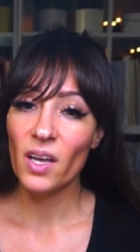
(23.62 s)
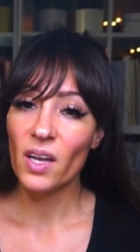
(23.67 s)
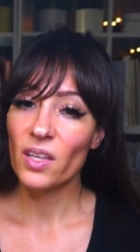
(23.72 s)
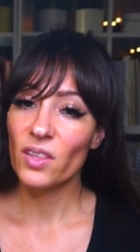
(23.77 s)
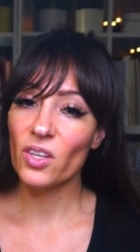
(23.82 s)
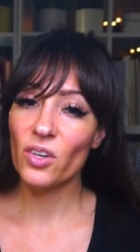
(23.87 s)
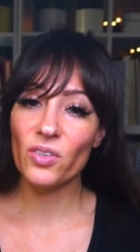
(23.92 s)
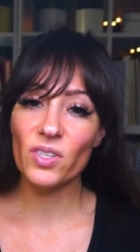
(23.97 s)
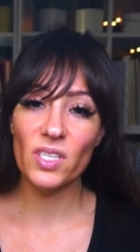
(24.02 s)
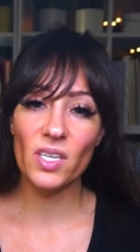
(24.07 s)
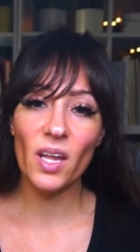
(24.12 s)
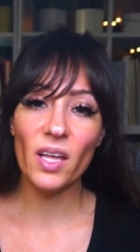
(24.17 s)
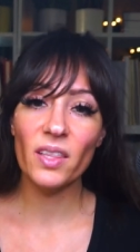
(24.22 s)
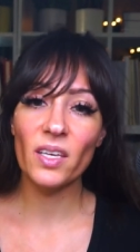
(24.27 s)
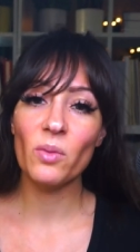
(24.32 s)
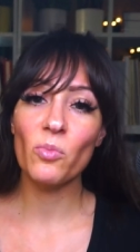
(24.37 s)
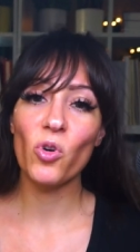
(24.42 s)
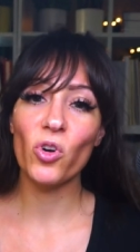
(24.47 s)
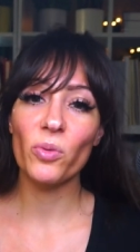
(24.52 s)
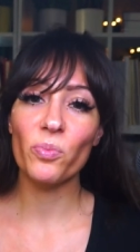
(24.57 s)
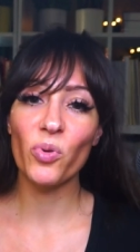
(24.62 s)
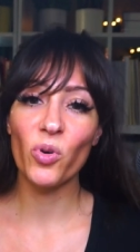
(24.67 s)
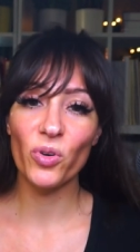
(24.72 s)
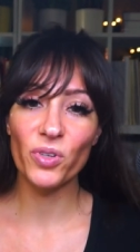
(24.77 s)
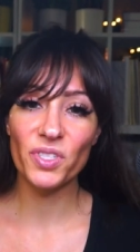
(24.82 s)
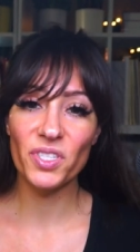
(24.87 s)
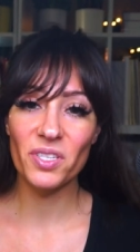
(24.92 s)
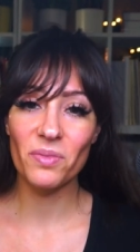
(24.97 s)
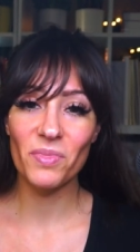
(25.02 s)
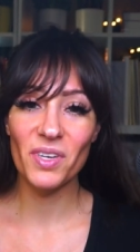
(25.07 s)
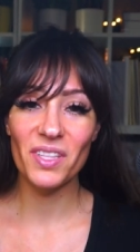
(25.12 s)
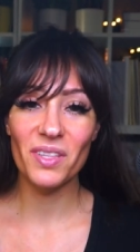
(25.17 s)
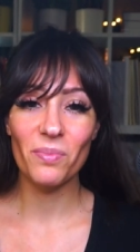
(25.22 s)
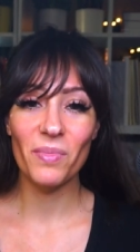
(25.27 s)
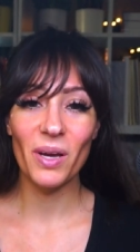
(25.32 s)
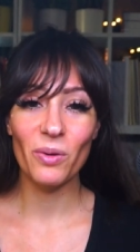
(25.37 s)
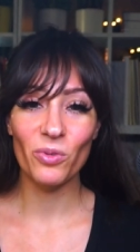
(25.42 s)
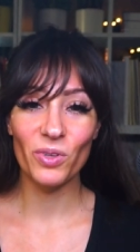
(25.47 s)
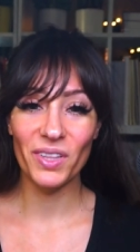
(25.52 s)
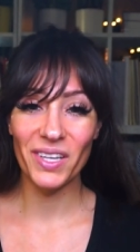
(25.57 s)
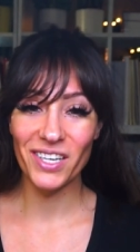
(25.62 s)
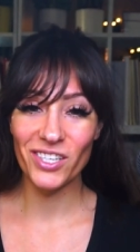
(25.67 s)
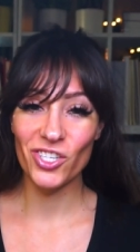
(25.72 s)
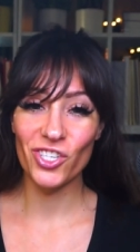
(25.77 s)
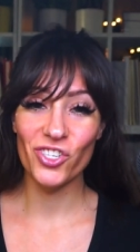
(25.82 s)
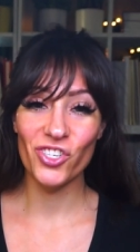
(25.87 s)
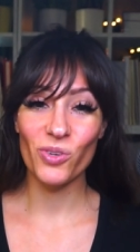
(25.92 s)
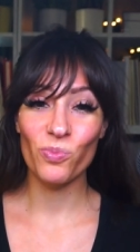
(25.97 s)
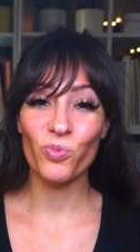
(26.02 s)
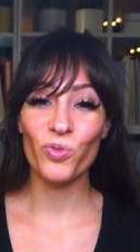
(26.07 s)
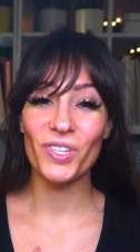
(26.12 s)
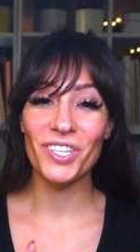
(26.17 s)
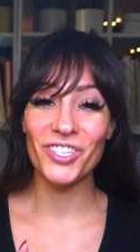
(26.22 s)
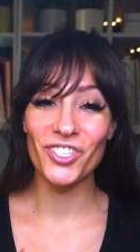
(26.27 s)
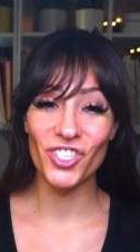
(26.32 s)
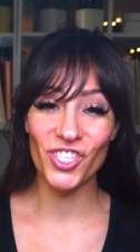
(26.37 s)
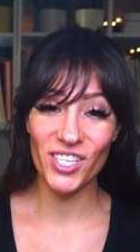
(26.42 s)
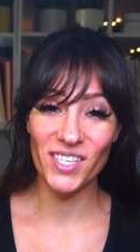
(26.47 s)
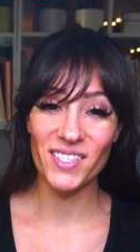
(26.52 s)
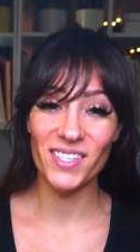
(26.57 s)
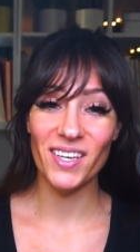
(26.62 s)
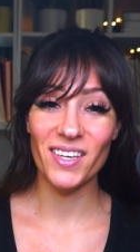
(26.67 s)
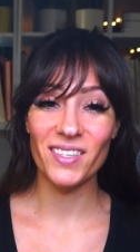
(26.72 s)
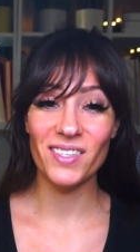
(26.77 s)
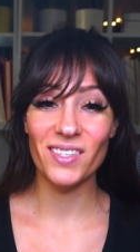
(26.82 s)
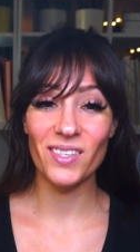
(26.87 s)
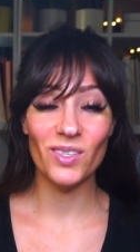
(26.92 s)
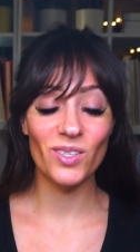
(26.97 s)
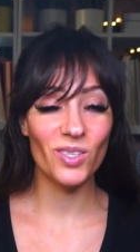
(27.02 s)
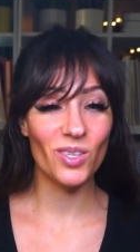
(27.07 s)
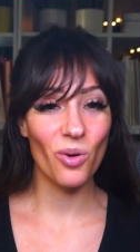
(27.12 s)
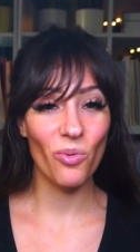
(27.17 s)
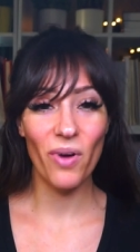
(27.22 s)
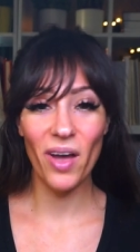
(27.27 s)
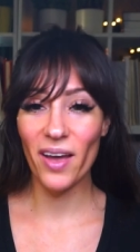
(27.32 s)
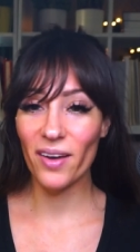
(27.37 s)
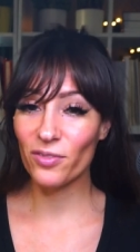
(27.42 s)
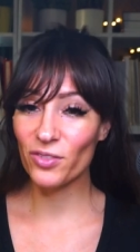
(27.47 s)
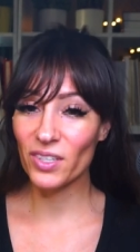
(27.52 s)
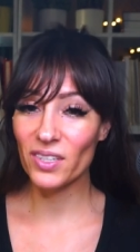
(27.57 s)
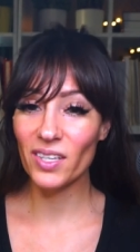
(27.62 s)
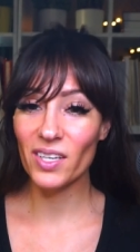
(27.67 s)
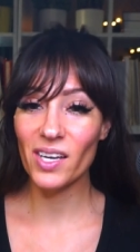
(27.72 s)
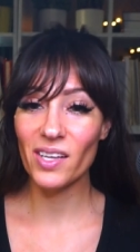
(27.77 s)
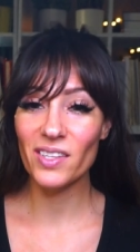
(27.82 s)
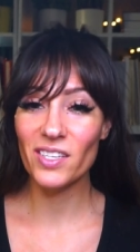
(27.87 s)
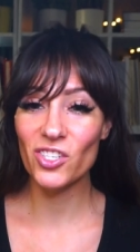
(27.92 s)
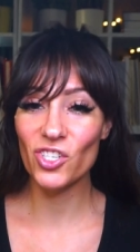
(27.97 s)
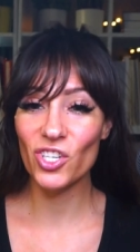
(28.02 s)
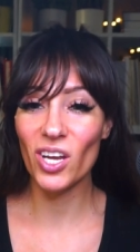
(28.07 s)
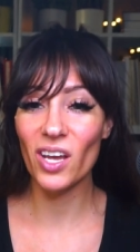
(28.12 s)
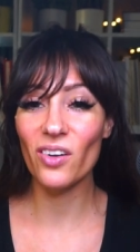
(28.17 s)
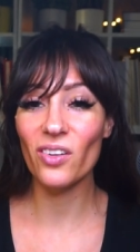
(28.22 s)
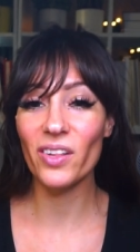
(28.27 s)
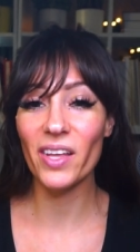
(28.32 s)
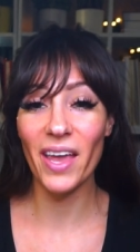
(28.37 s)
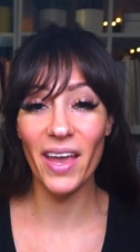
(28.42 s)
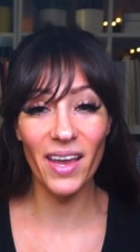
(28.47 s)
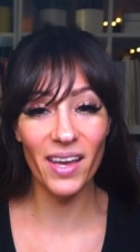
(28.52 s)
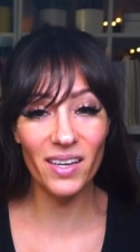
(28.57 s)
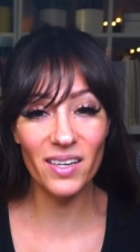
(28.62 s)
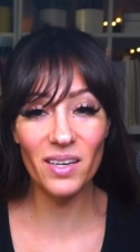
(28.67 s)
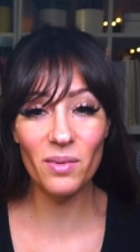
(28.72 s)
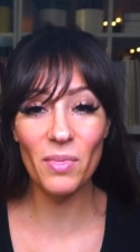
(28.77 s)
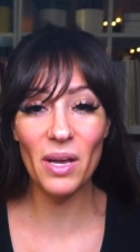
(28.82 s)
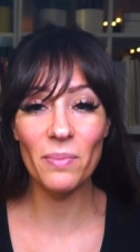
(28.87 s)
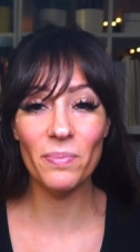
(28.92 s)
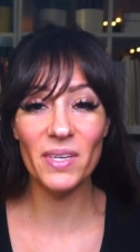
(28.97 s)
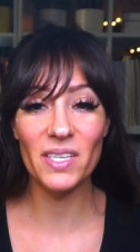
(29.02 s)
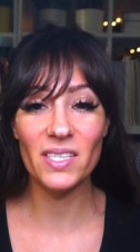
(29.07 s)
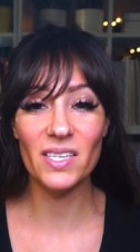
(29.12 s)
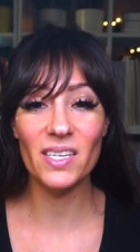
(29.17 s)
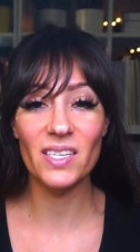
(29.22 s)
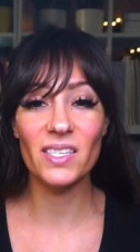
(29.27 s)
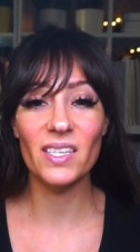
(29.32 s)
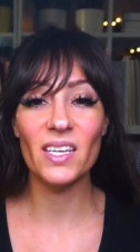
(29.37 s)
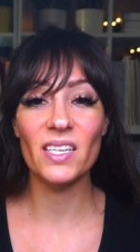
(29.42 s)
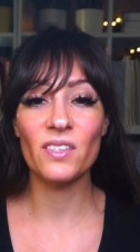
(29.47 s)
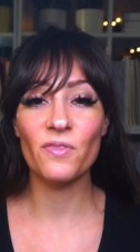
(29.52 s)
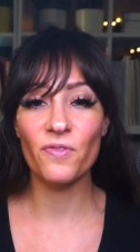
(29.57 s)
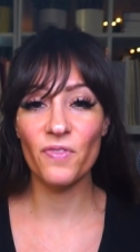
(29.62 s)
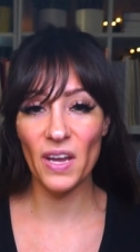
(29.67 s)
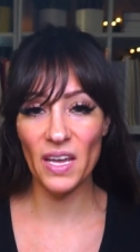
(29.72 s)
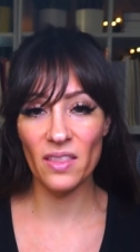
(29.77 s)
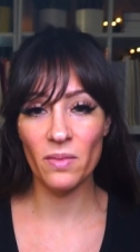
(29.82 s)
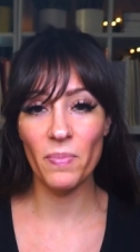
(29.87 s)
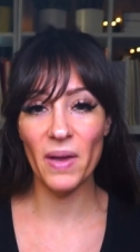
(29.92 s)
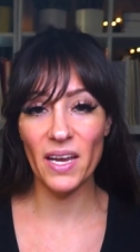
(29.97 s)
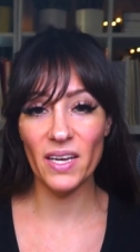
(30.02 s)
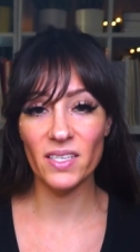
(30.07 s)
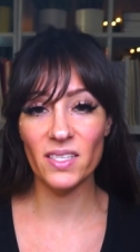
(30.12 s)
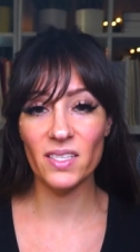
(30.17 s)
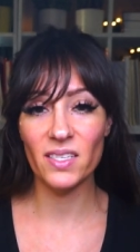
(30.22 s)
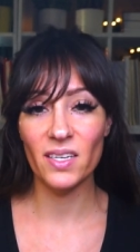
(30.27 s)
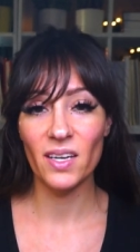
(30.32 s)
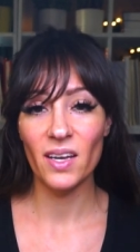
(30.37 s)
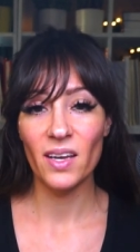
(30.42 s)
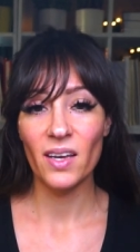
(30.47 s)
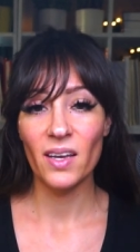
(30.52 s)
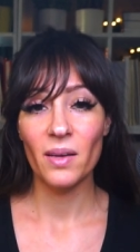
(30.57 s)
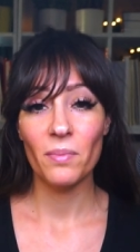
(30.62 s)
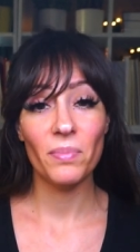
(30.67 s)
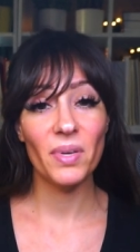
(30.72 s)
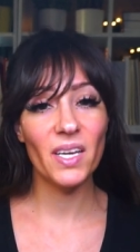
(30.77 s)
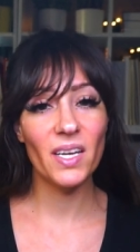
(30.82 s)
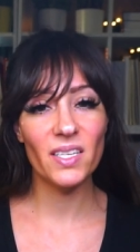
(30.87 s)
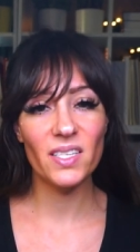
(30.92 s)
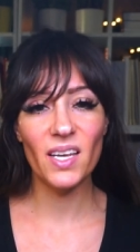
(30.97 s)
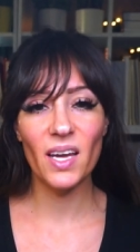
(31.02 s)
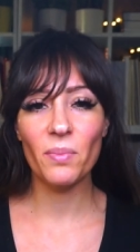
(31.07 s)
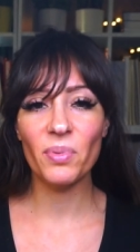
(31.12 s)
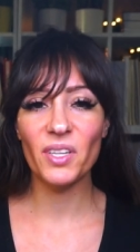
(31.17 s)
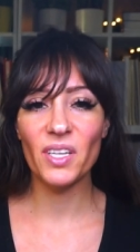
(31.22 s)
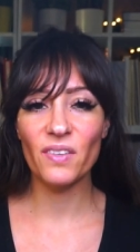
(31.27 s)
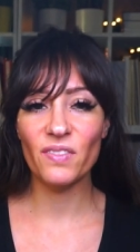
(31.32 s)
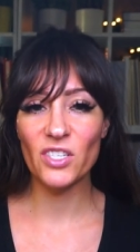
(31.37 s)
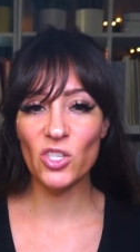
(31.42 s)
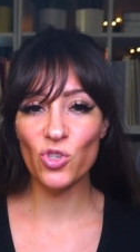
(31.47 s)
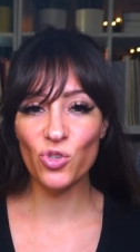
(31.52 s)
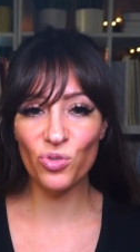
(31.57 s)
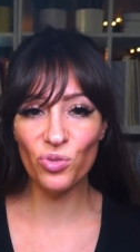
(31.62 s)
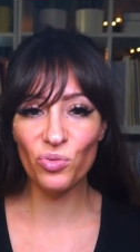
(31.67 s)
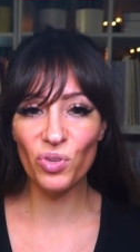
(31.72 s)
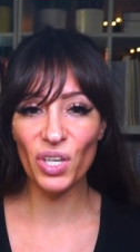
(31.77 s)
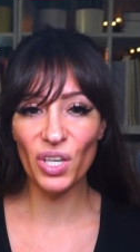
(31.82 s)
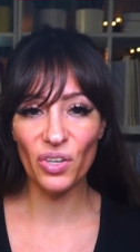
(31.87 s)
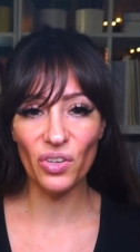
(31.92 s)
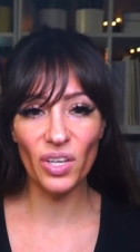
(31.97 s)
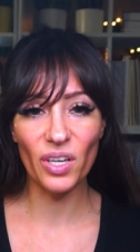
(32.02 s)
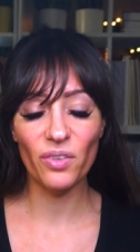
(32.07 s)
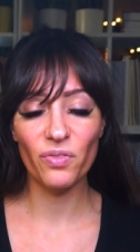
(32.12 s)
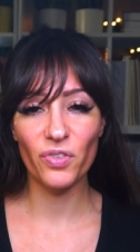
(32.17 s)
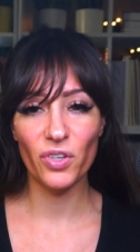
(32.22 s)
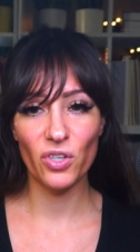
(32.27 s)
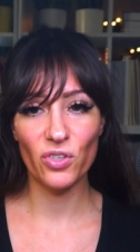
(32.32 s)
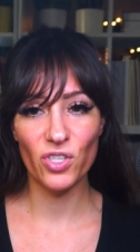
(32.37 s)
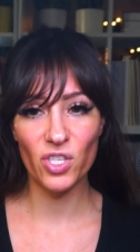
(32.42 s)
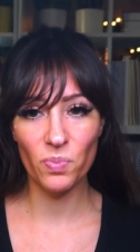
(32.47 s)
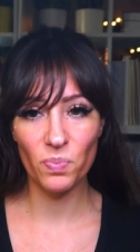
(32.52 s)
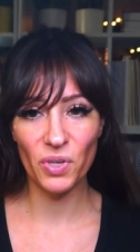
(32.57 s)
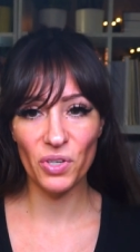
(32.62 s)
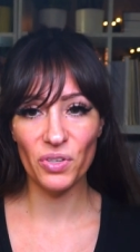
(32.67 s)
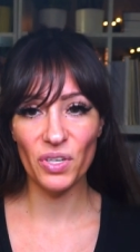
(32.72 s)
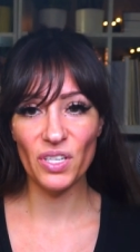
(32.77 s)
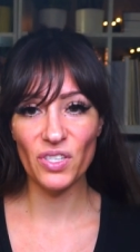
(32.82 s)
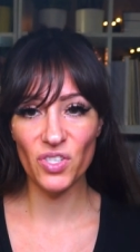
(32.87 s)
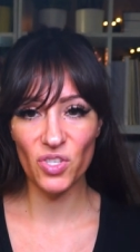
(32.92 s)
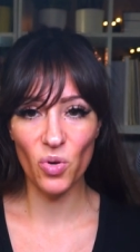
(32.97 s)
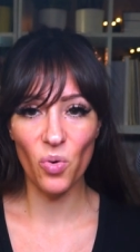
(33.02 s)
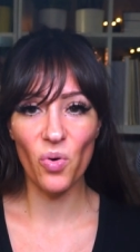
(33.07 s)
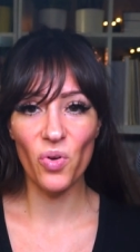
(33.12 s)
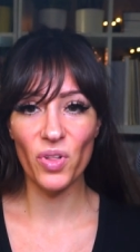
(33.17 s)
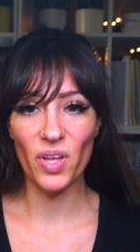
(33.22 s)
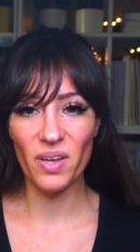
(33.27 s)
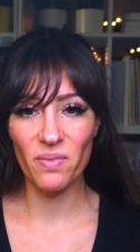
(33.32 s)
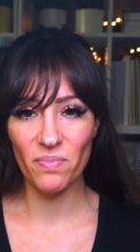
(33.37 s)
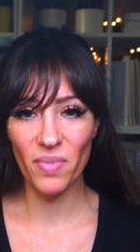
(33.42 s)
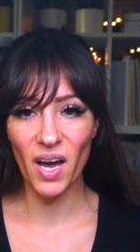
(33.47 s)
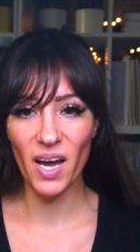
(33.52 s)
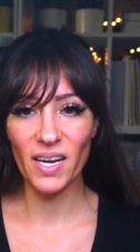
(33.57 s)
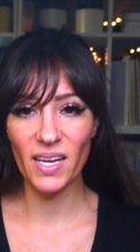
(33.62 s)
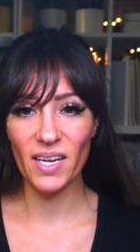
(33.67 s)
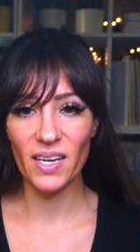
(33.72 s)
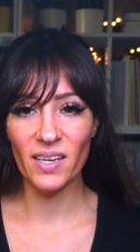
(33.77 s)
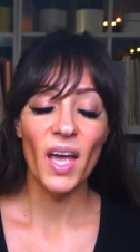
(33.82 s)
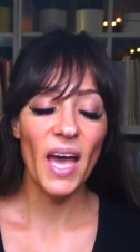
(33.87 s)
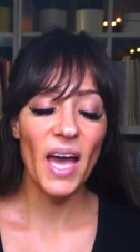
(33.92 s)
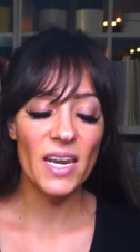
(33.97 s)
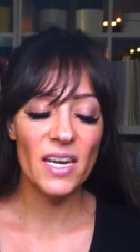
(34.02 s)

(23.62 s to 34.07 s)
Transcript: There is nothing more important to me than my relationship with Jesus, so everything on this channel and in my business is faith based because I believe in true healing for your spirit, soul, and body.